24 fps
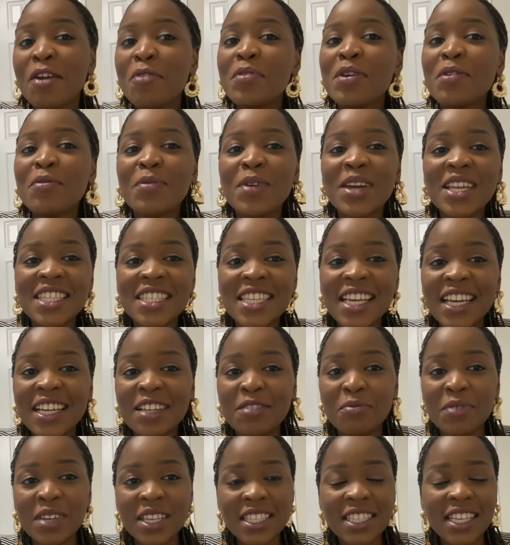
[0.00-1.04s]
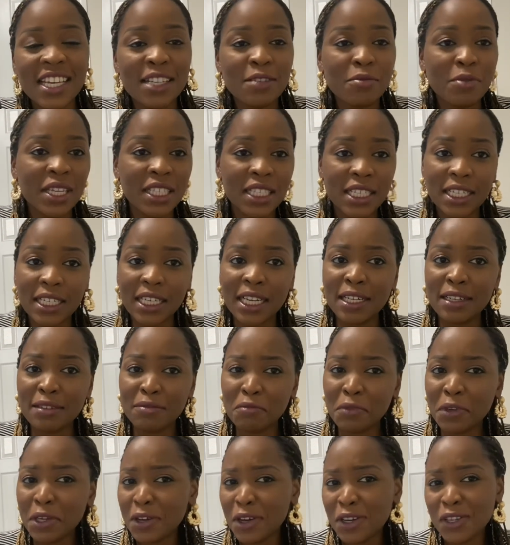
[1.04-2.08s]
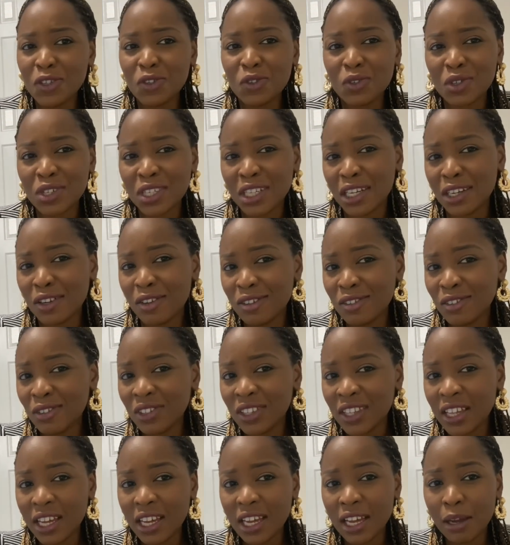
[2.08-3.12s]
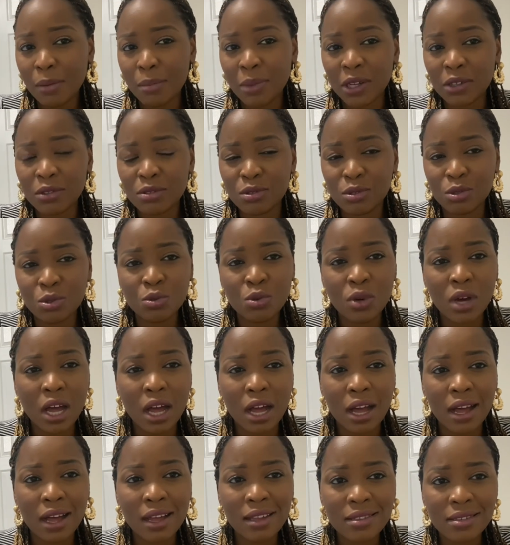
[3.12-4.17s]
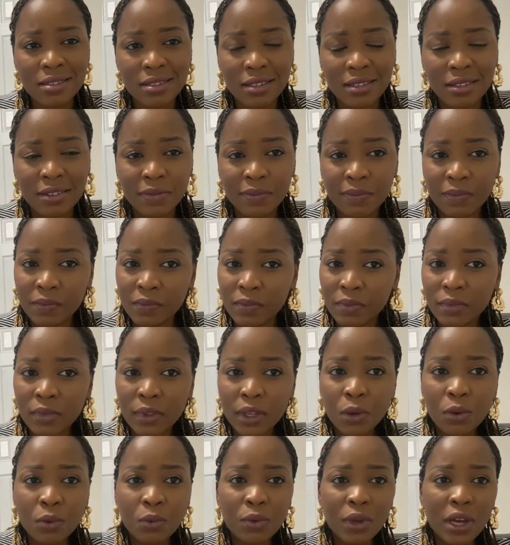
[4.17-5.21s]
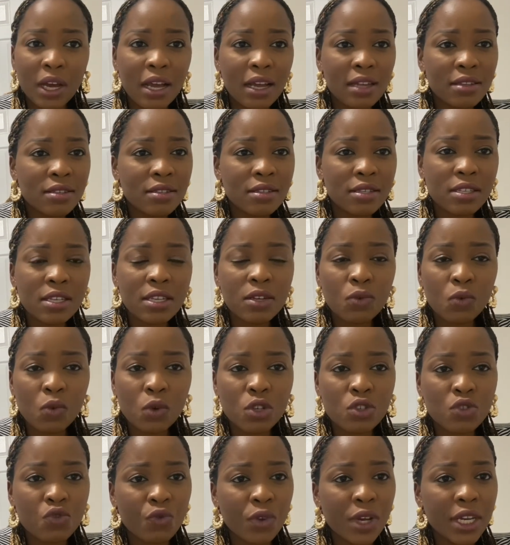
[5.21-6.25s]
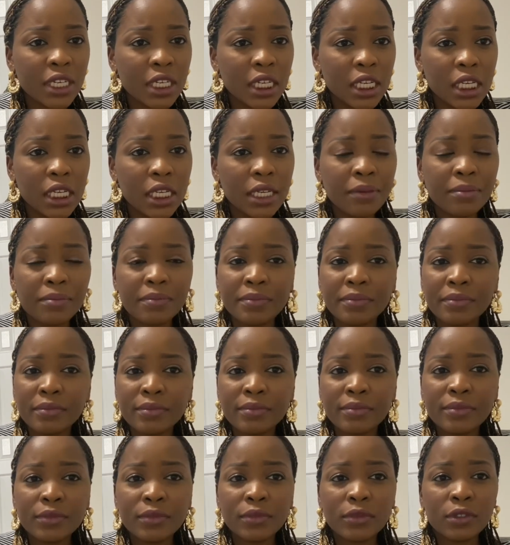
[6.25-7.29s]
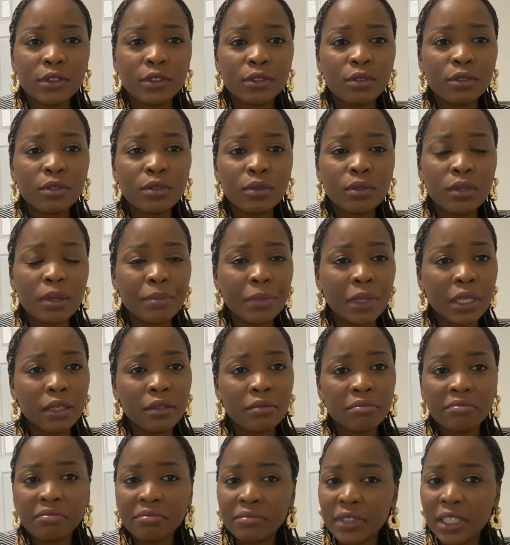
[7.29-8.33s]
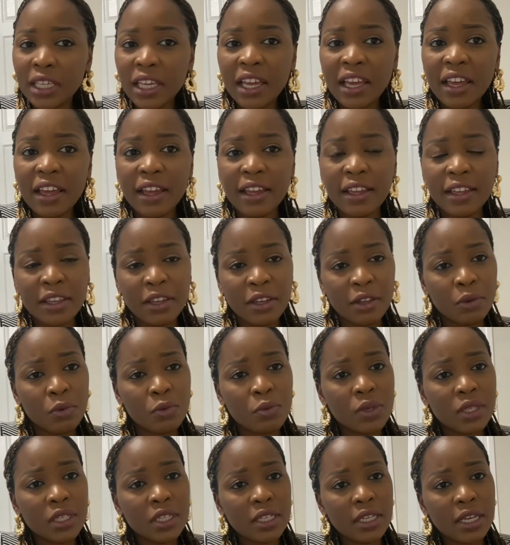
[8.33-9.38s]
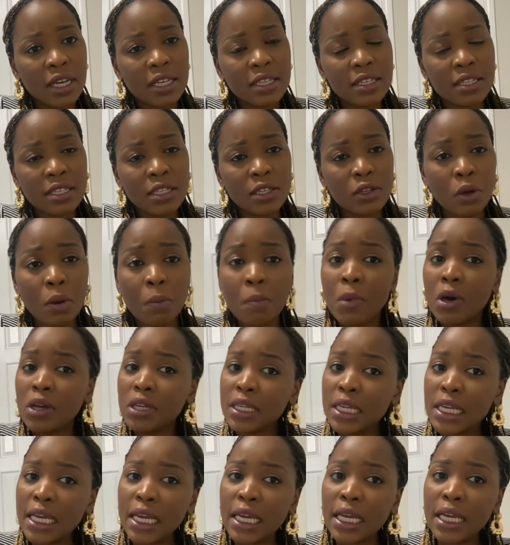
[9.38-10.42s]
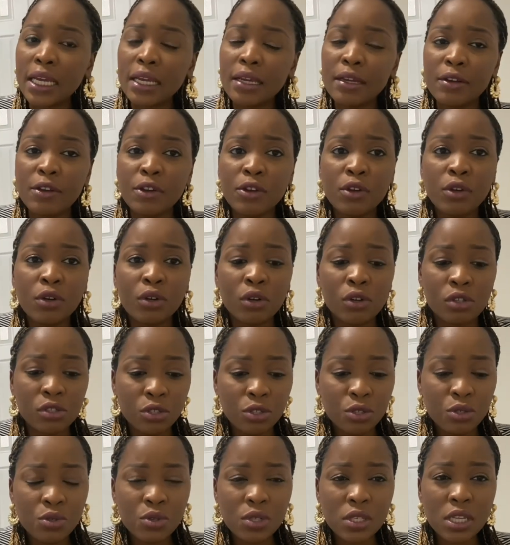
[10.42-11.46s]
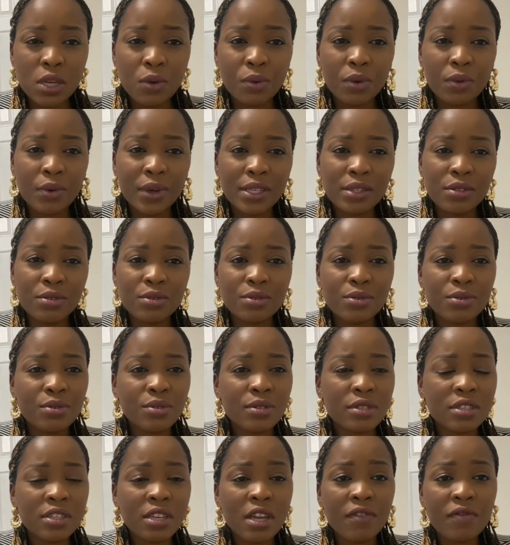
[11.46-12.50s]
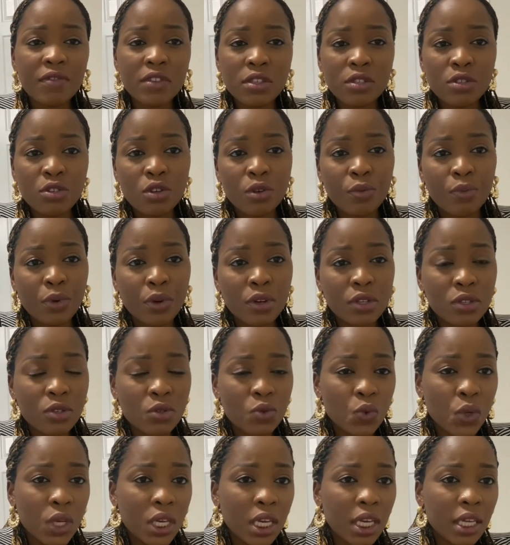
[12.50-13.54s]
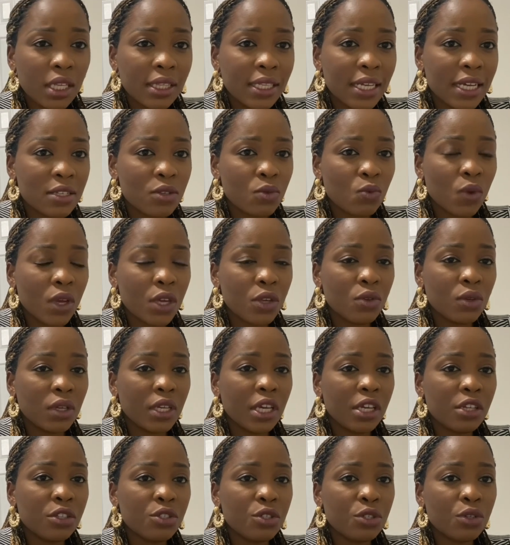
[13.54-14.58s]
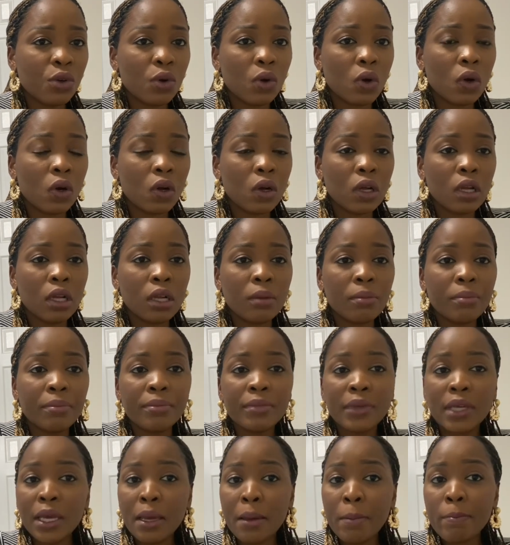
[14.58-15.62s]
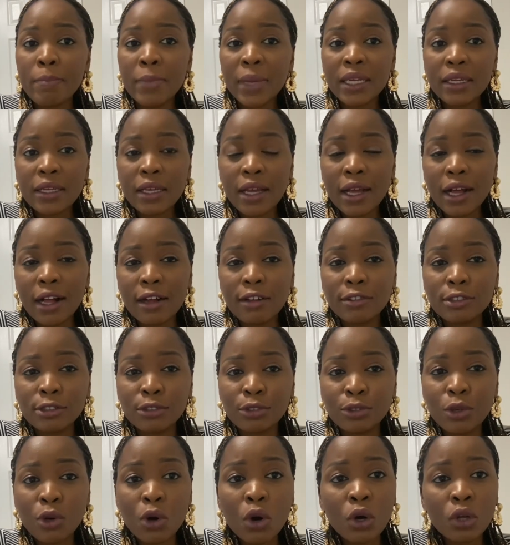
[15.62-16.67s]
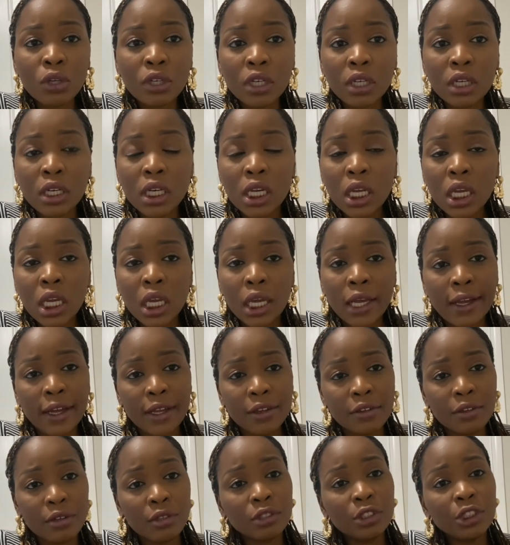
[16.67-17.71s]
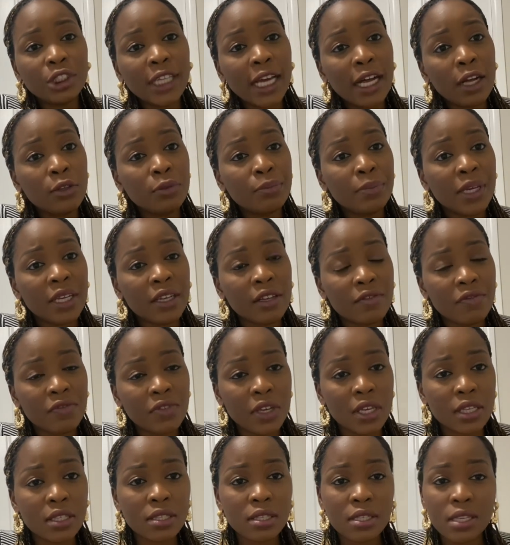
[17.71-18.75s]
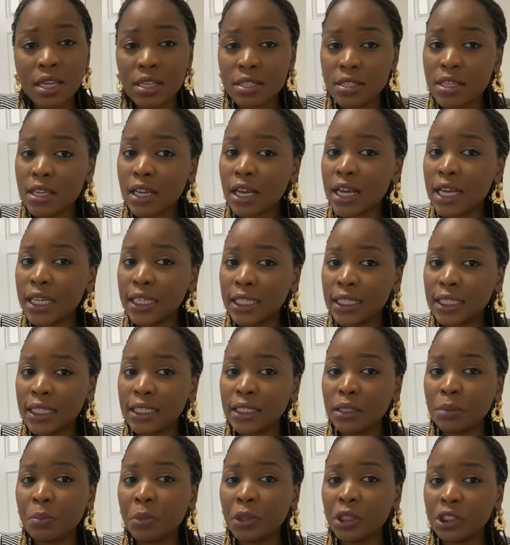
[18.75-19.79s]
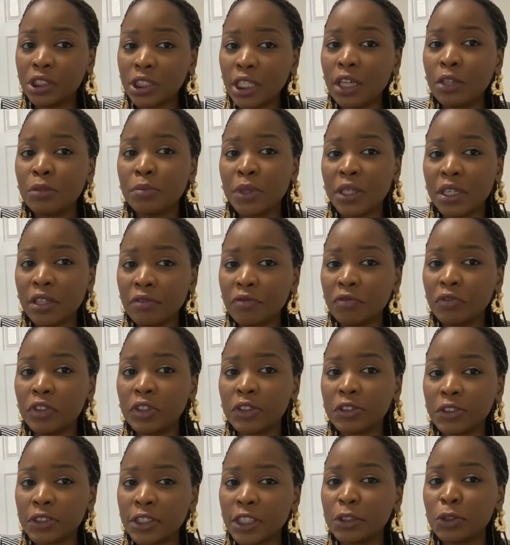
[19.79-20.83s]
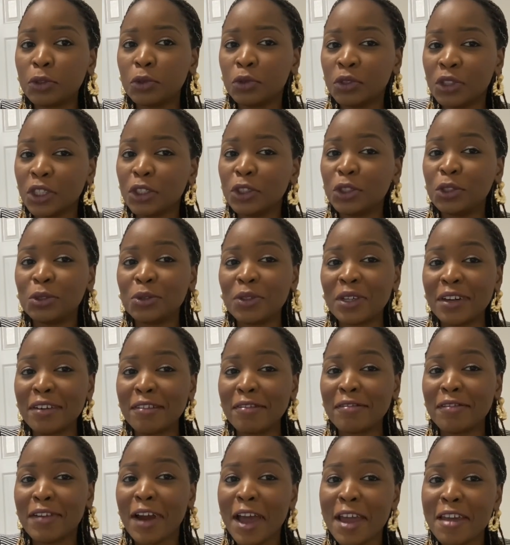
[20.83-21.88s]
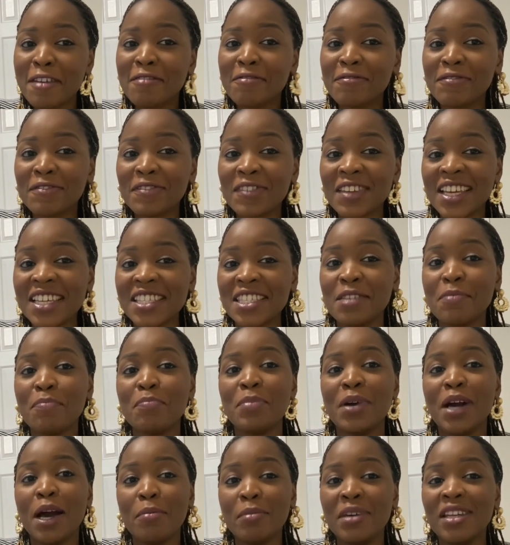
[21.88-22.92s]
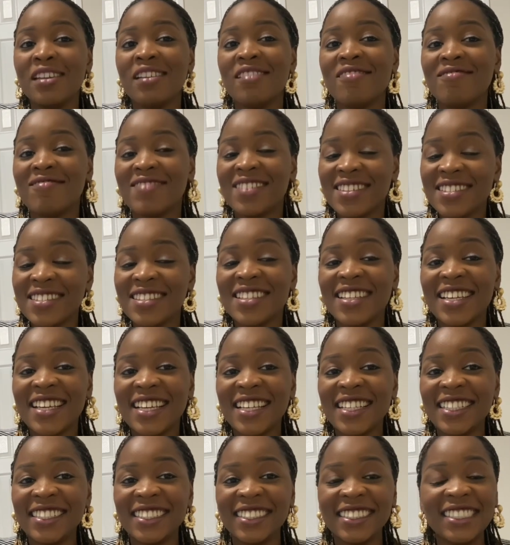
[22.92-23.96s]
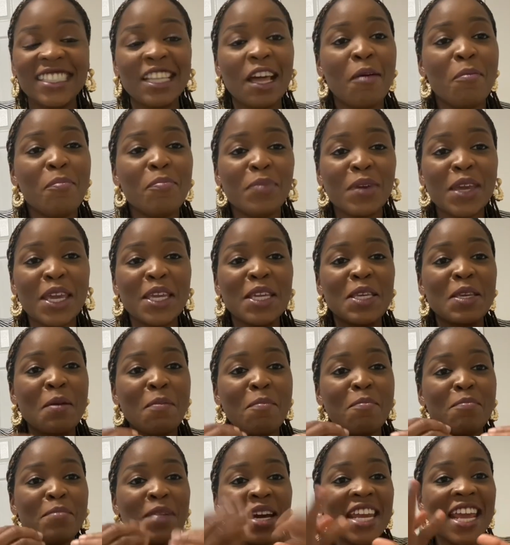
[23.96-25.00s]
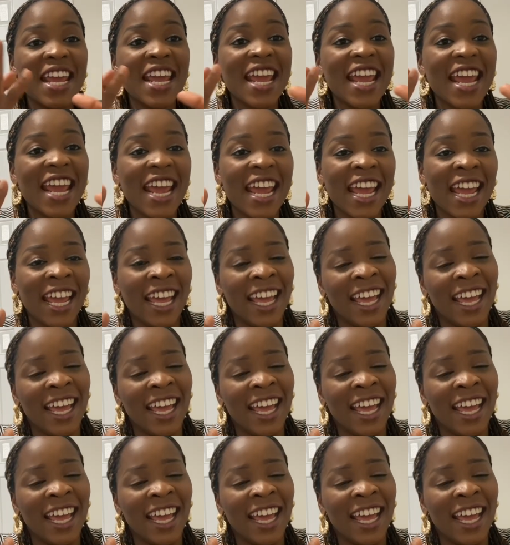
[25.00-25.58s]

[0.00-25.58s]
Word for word: we waited, waited, waited, and we got it done in under about two hours. Our SIN was ready. So, I mean, yeah, we did our SIN on Monday. On Tuesday, we went to Service New Brunswick. That's where you get your um, medicals done, and your child benefits. Yes, in Canada, they pay child benefits. As soon as you arrive as a permanent resident, they start paying you money.